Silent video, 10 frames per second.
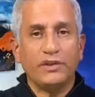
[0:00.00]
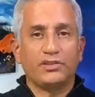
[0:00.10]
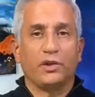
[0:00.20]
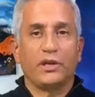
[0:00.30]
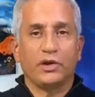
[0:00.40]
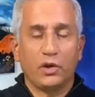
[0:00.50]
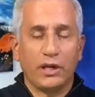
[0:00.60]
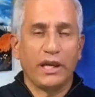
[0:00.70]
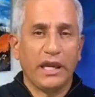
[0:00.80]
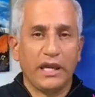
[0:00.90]
so they're
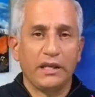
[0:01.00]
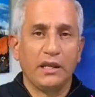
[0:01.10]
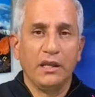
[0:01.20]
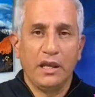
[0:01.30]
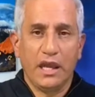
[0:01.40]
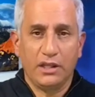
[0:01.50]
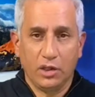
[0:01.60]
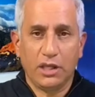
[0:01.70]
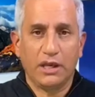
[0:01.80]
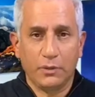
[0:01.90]
going ahead and
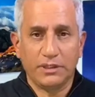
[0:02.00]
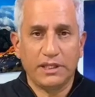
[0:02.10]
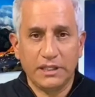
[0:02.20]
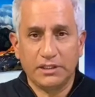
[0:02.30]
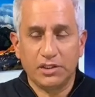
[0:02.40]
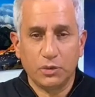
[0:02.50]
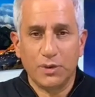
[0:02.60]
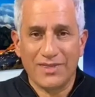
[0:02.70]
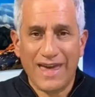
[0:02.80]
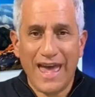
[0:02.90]
looking at what they need to do
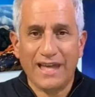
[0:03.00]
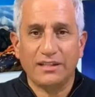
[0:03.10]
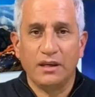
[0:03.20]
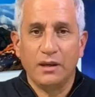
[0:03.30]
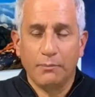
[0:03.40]
with that.